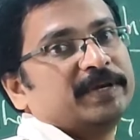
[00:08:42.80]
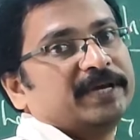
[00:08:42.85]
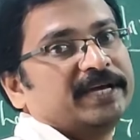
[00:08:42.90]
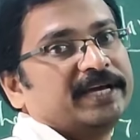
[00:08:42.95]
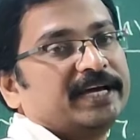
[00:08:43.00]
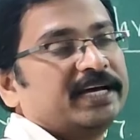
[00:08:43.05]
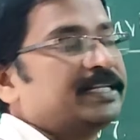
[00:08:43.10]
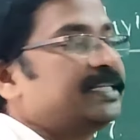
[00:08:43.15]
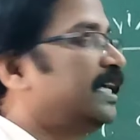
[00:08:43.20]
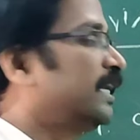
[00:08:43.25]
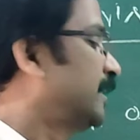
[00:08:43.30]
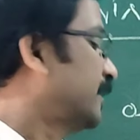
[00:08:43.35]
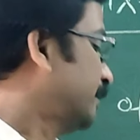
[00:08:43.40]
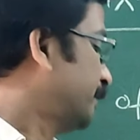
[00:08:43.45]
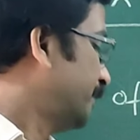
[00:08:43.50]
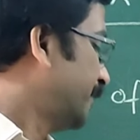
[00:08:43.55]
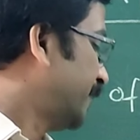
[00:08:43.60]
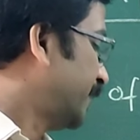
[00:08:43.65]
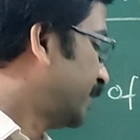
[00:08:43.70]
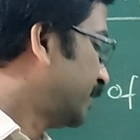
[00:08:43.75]
bigger than
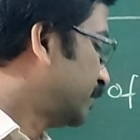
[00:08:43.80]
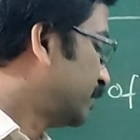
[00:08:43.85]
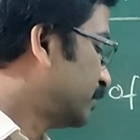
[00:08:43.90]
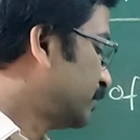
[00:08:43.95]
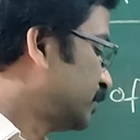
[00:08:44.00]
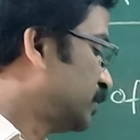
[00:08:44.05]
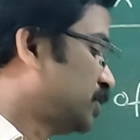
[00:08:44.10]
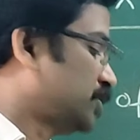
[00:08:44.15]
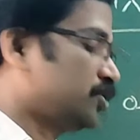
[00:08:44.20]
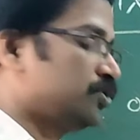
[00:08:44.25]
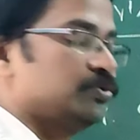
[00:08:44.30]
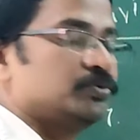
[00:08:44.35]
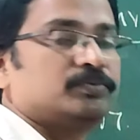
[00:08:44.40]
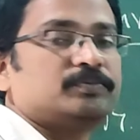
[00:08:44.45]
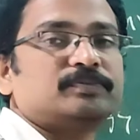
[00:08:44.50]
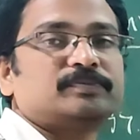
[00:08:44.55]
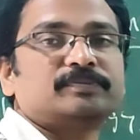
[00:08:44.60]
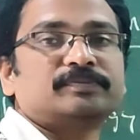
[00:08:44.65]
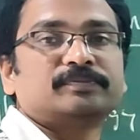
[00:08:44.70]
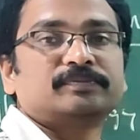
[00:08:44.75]
compared to these two.
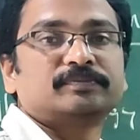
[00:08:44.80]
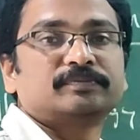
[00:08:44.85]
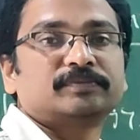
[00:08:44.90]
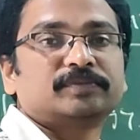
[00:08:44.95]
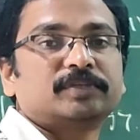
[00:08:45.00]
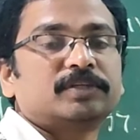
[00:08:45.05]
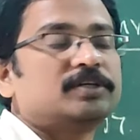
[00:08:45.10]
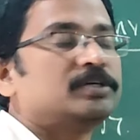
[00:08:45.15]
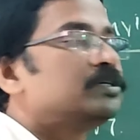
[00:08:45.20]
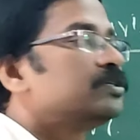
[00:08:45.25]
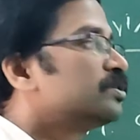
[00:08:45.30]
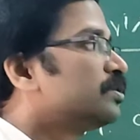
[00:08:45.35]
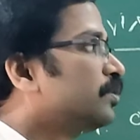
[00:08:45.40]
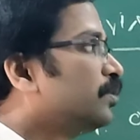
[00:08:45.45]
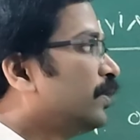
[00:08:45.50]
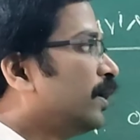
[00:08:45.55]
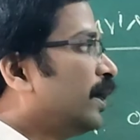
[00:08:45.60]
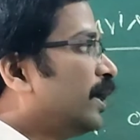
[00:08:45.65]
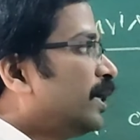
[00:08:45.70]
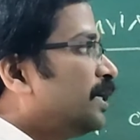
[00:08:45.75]

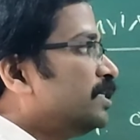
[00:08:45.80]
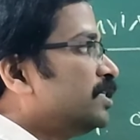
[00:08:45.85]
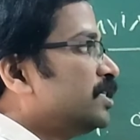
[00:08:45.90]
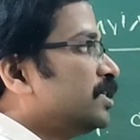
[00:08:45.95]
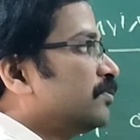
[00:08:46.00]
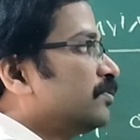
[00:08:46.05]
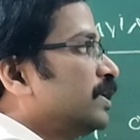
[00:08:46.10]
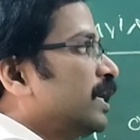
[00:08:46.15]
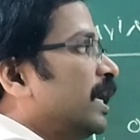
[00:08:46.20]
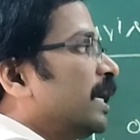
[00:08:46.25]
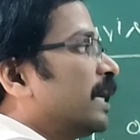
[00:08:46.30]
So energy of the